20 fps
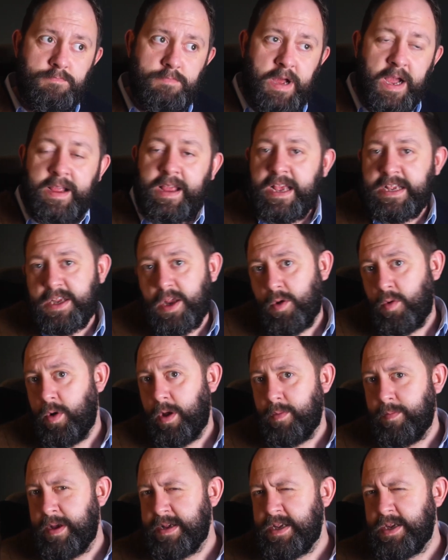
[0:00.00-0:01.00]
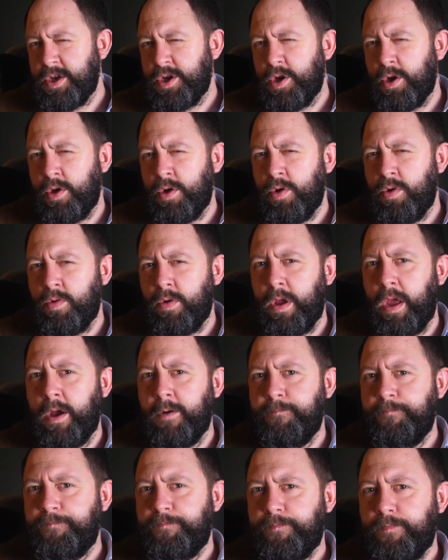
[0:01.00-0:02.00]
I guess a quick message to Noorio: